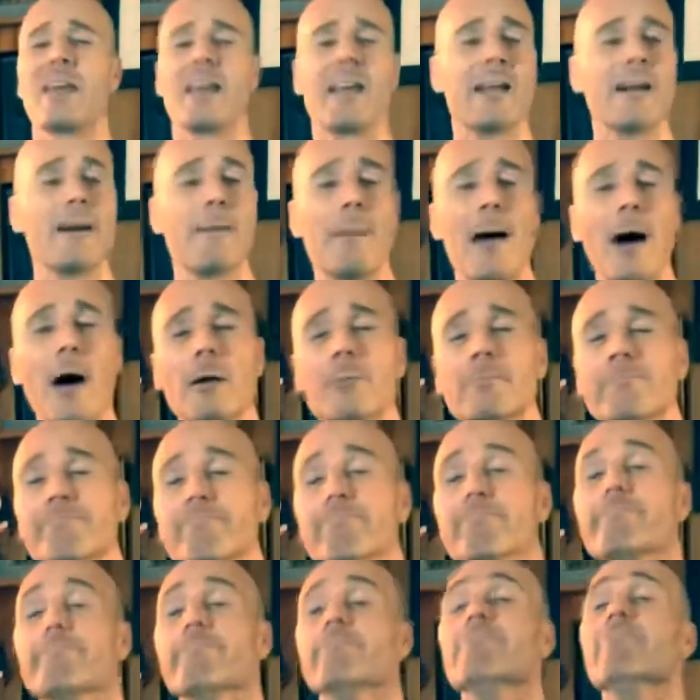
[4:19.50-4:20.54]
thinking about
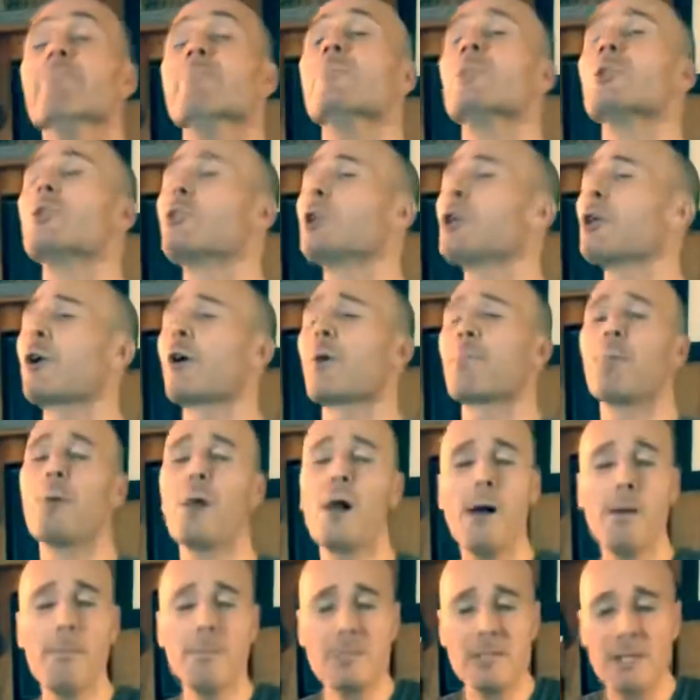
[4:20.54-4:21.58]
sugar
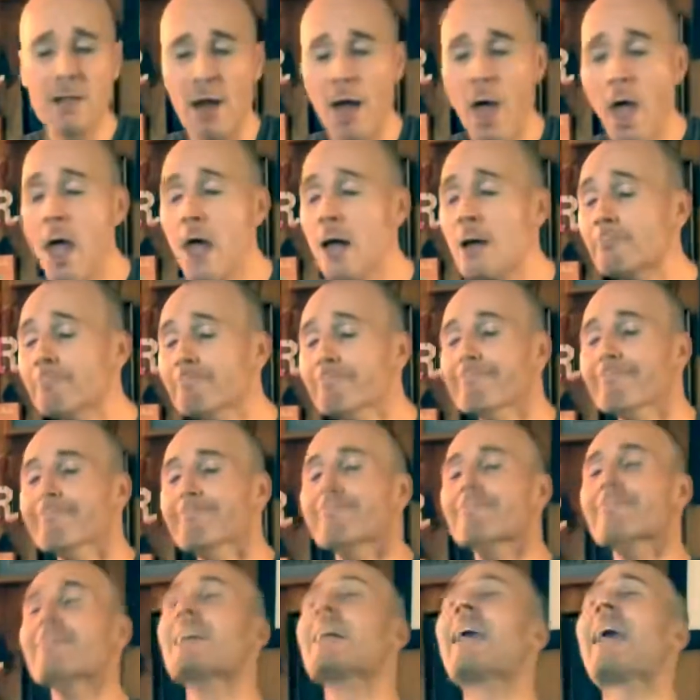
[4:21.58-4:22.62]
plums and
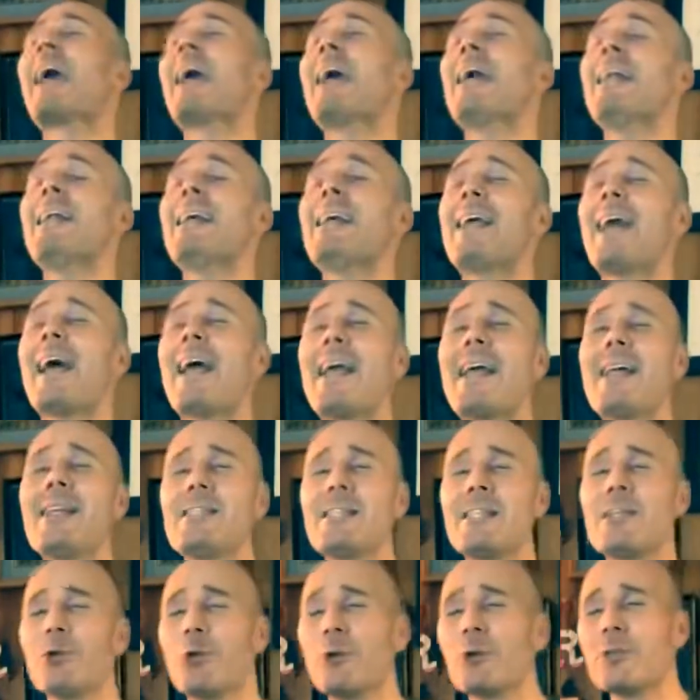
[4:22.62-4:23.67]
candy
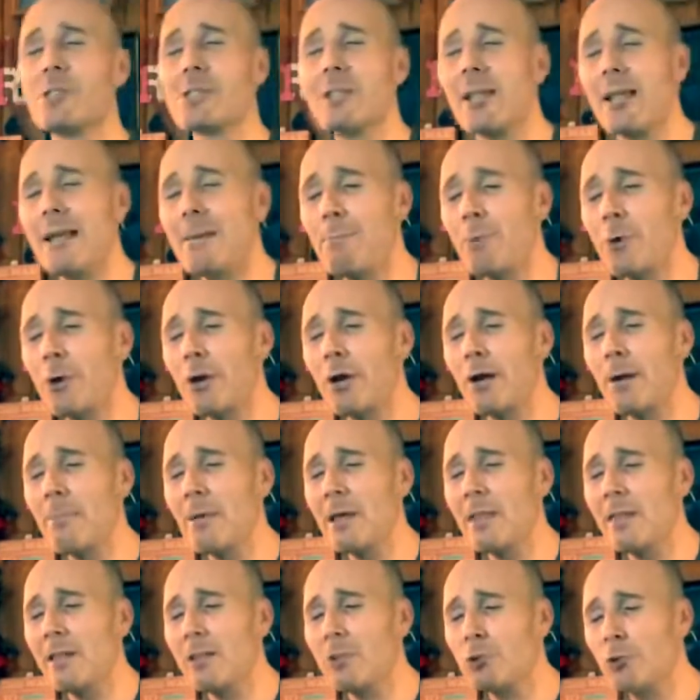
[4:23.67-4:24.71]
canes in your sleep, you're going to
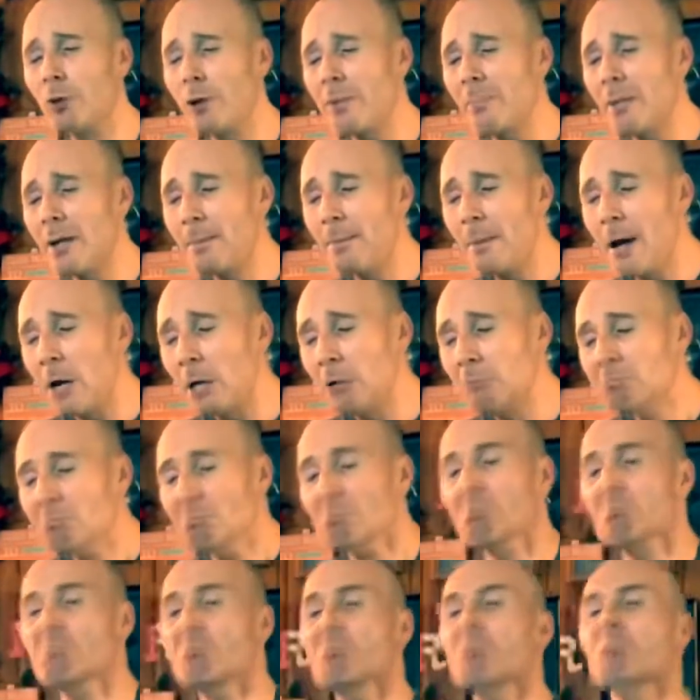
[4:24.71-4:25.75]
be dreaming about
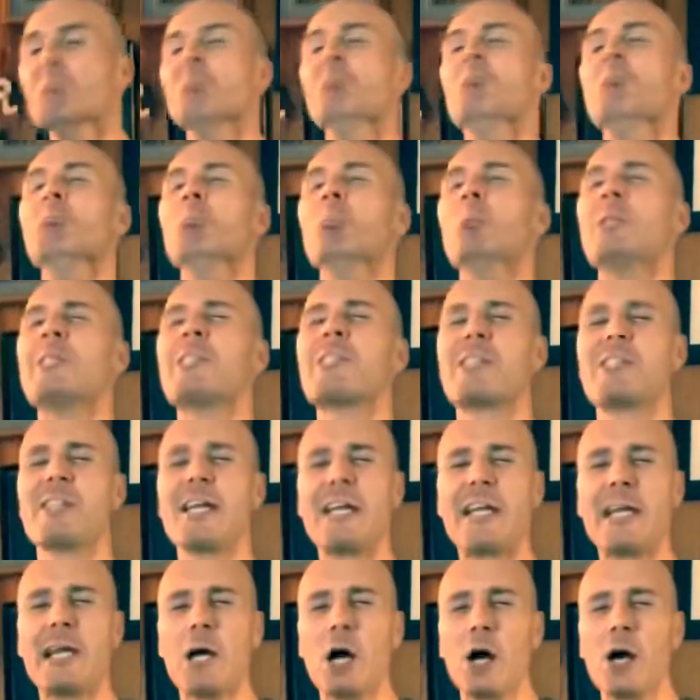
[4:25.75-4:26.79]

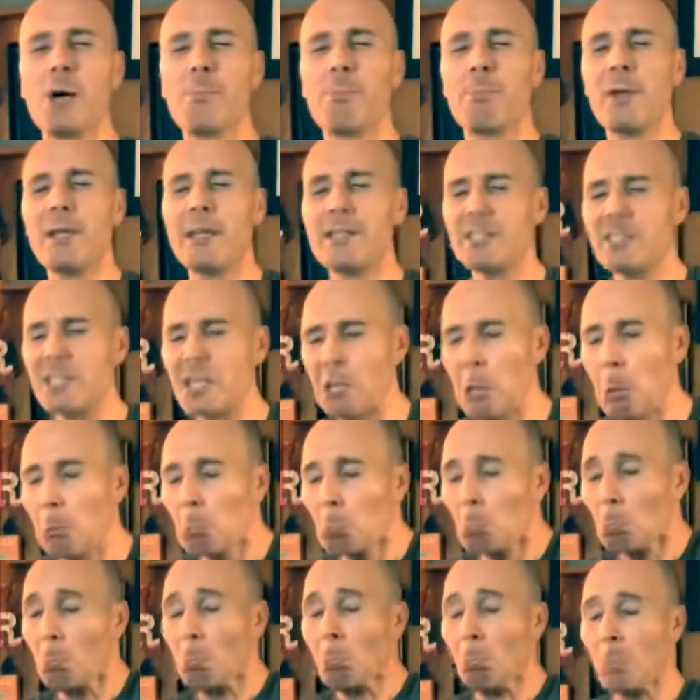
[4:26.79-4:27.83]
stinky armpits and
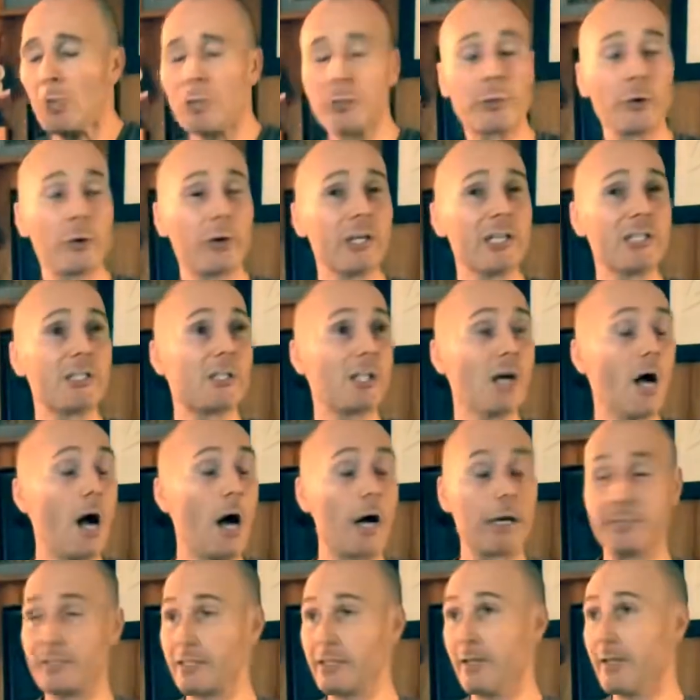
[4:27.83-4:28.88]
dirty
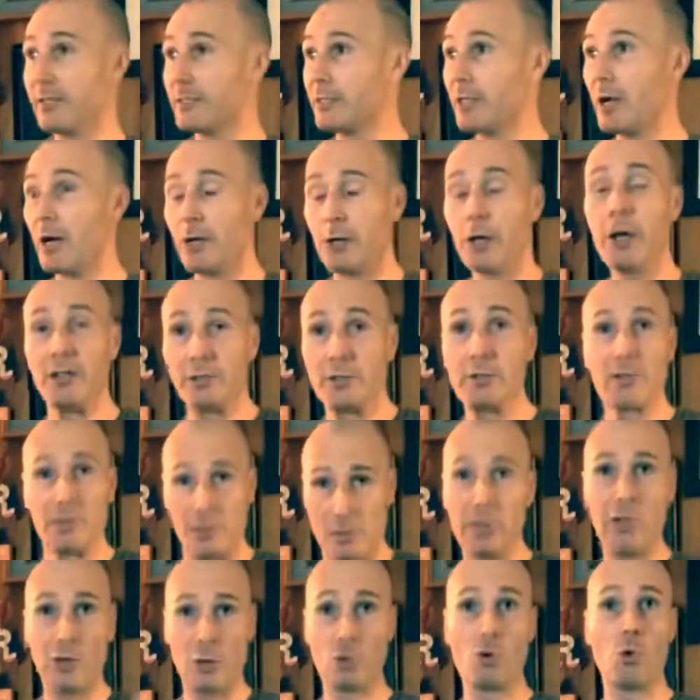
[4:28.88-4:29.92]
socks, and that's not good.
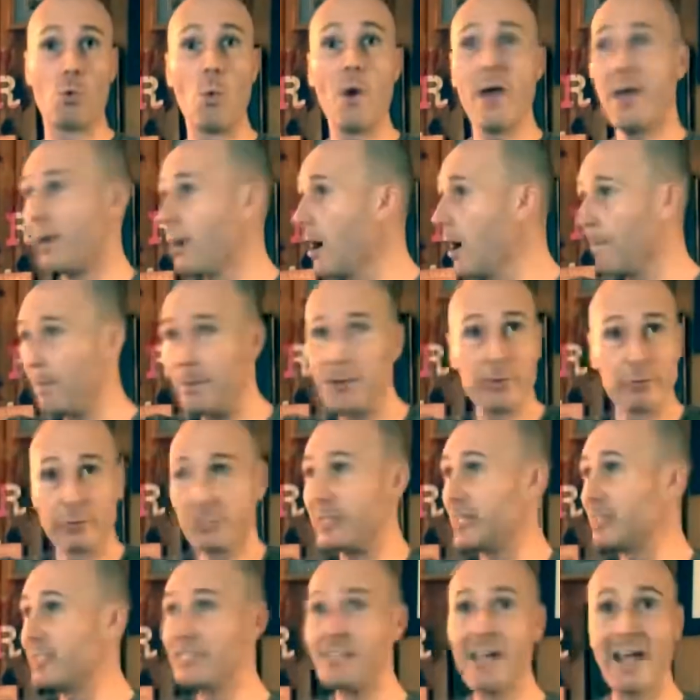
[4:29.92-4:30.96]
Then you'll wake up and you'll
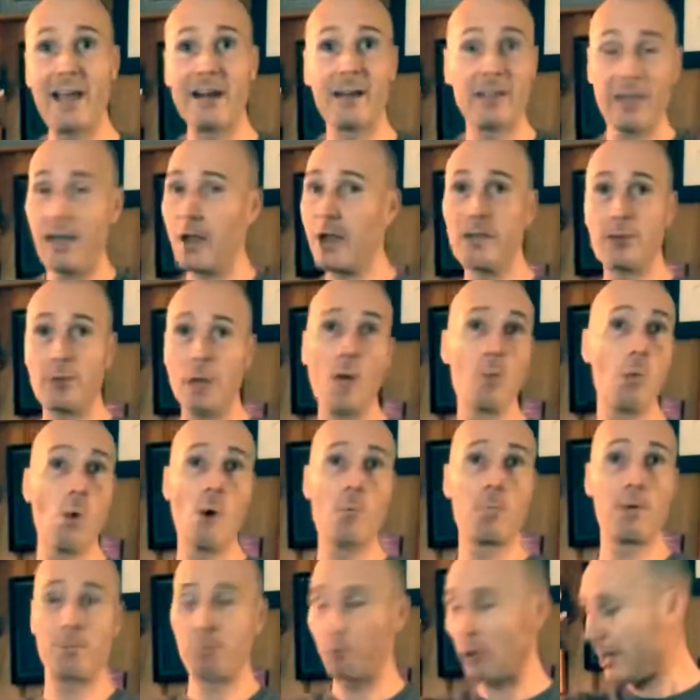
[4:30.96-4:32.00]
see Santa there. It
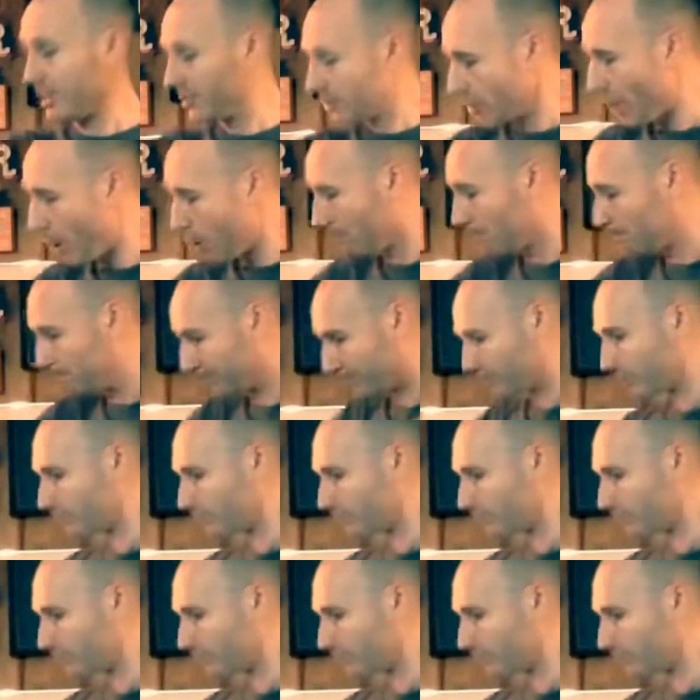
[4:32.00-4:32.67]
won't be pretty. So